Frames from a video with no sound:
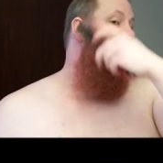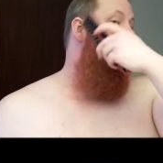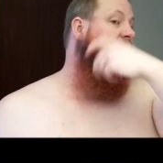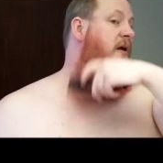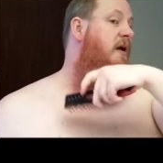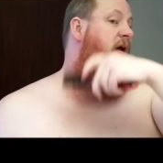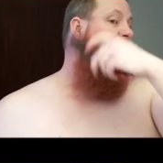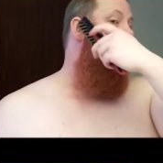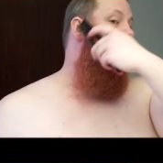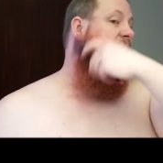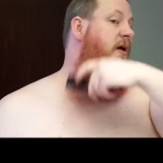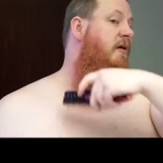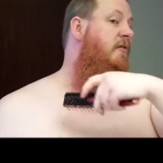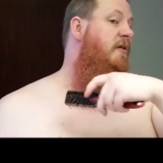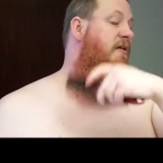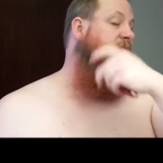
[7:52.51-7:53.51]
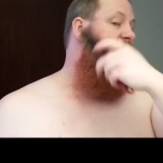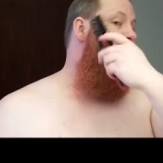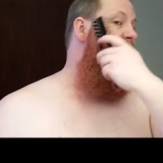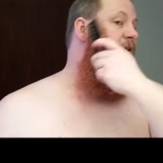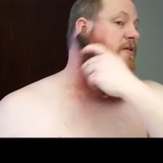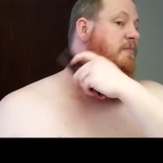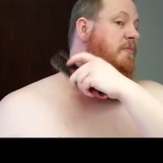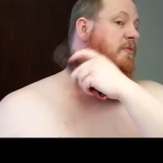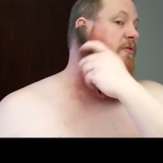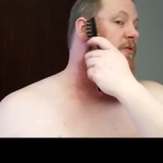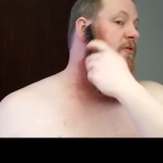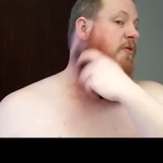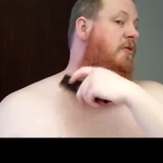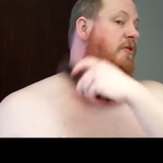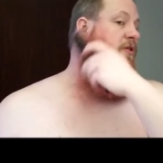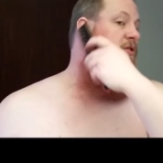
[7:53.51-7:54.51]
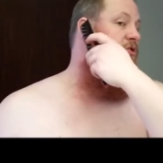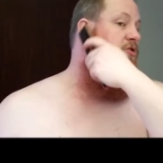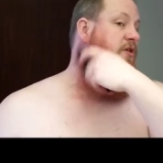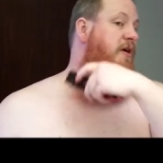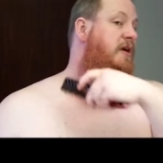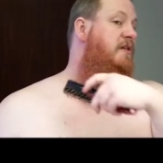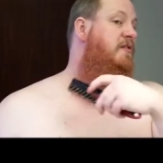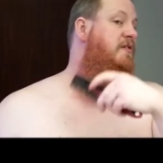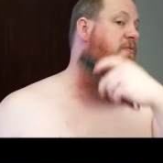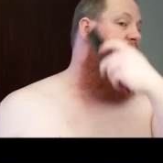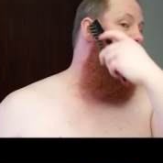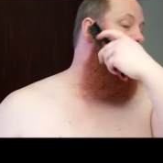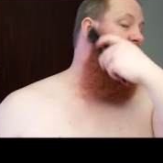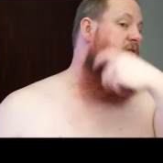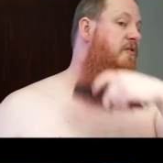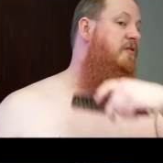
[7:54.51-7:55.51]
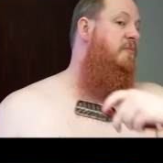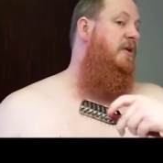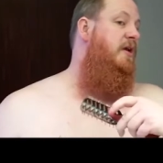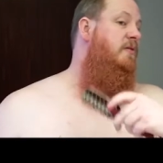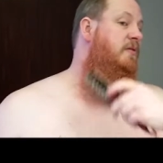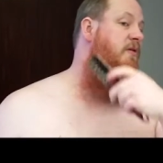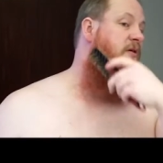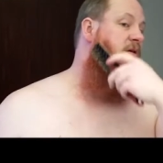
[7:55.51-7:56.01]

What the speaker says: There we go, that's a bit more orange, like it's supposed to be.